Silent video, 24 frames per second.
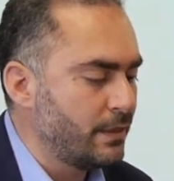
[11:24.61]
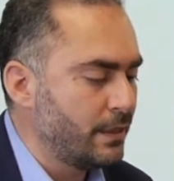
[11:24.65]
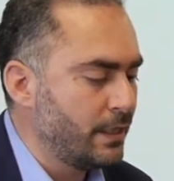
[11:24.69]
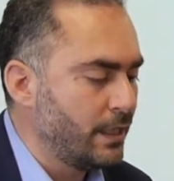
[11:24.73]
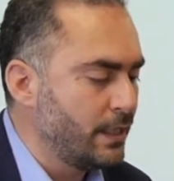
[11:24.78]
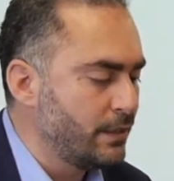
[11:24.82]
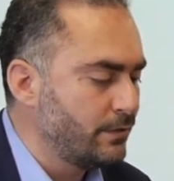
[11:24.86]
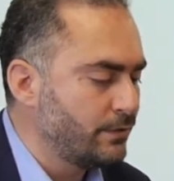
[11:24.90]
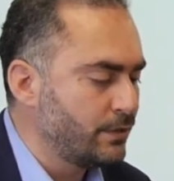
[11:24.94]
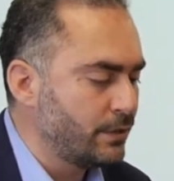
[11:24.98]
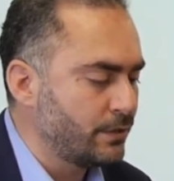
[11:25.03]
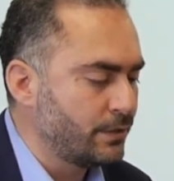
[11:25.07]

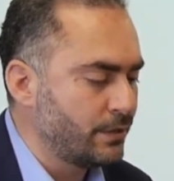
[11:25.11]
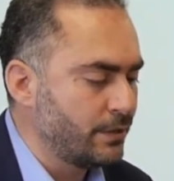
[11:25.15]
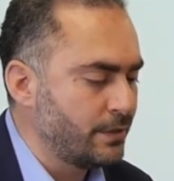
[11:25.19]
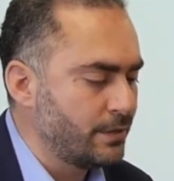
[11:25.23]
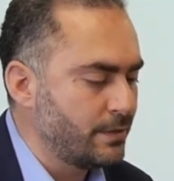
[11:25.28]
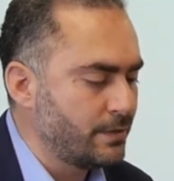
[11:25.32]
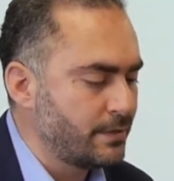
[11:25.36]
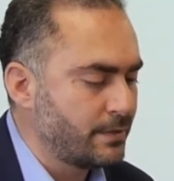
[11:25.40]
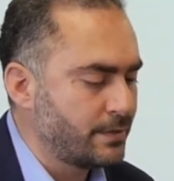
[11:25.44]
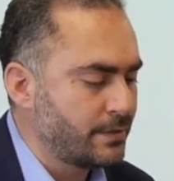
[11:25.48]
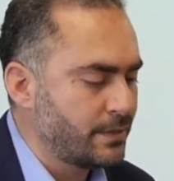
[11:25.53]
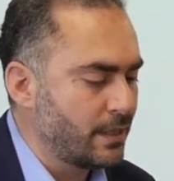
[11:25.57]

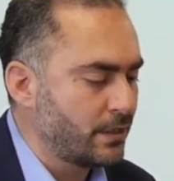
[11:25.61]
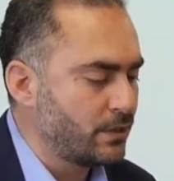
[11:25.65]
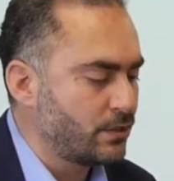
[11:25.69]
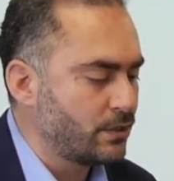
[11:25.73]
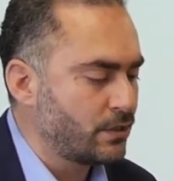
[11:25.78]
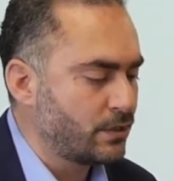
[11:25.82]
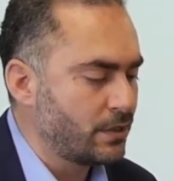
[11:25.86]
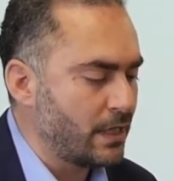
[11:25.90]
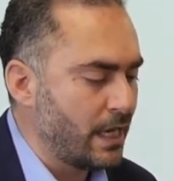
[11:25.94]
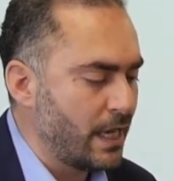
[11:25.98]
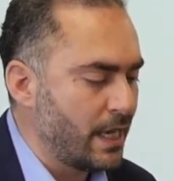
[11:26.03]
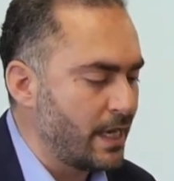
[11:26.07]
entities
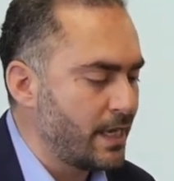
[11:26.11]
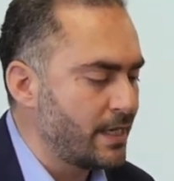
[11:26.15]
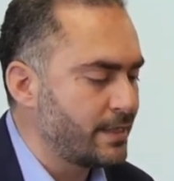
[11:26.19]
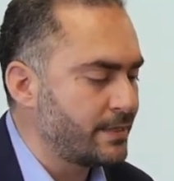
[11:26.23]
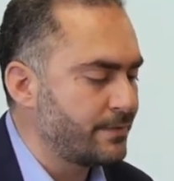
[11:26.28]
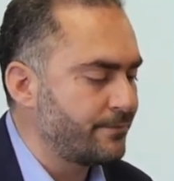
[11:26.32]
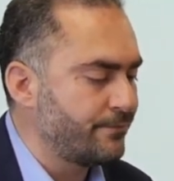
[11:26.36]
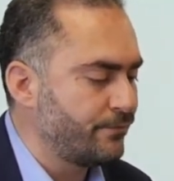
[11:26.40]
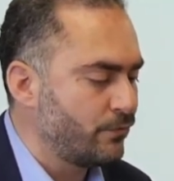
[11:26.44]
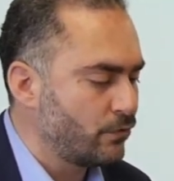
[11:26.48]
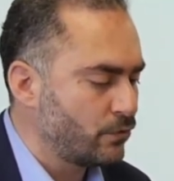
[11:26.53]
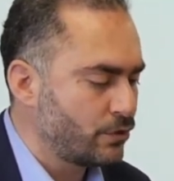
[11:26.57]
such
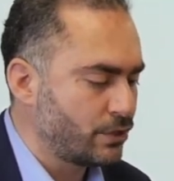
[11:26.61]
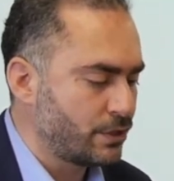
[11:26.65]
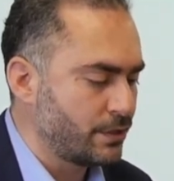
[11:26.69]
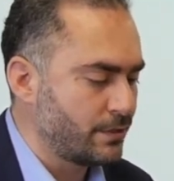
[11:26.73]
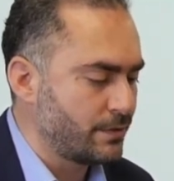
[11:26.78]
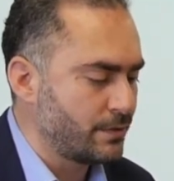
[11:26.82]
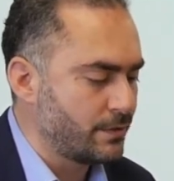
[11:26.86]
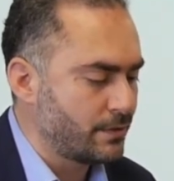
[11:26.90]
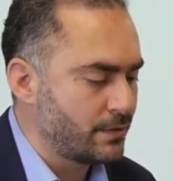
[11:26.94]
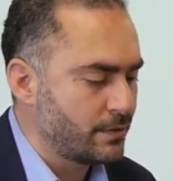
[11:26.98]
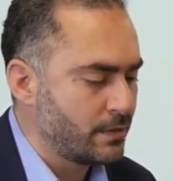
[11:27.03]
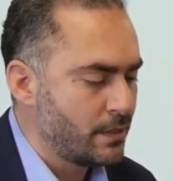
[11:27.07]
as
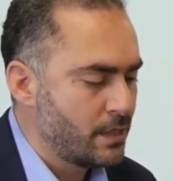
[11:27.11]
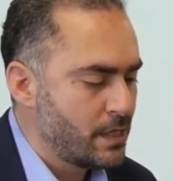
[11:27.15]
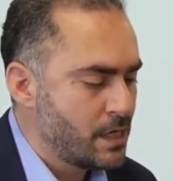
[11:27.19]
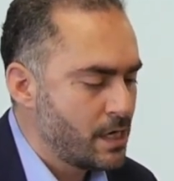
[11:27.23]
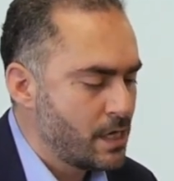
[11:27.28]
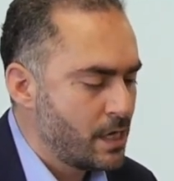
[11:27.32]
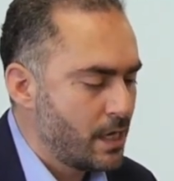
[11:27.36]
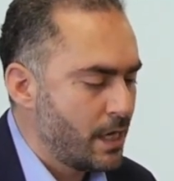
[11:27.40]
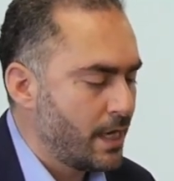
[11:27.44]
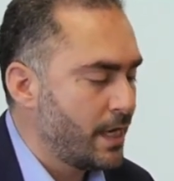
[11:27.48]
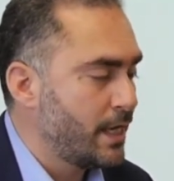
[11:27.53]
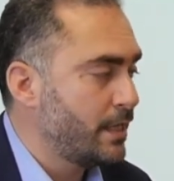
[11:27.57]
fortunes
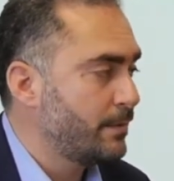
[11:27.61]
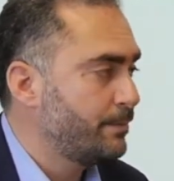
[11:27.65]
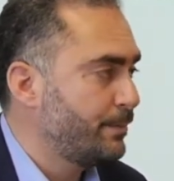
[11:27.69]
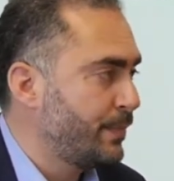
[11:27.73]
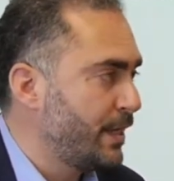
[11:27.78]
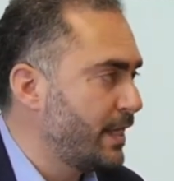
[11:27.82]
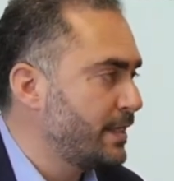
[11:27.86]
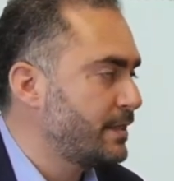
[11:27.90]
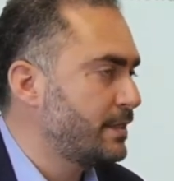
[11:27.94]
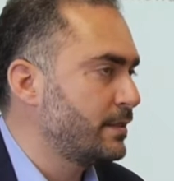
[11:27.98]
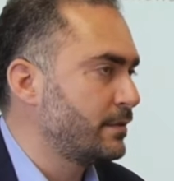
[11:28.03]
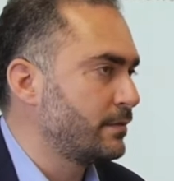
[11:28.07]
and
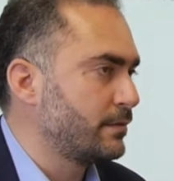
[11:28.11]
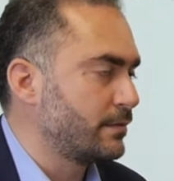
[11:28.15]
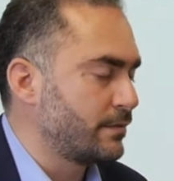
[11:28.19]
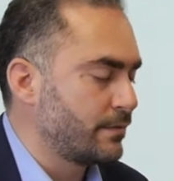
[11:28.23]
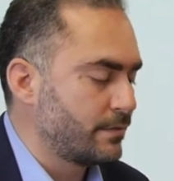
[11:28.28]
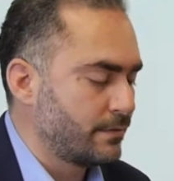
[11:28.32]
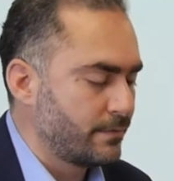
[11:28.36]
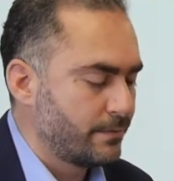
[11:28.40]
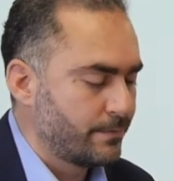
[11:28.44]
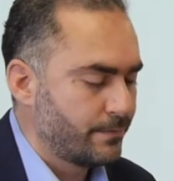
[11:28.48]
blessings.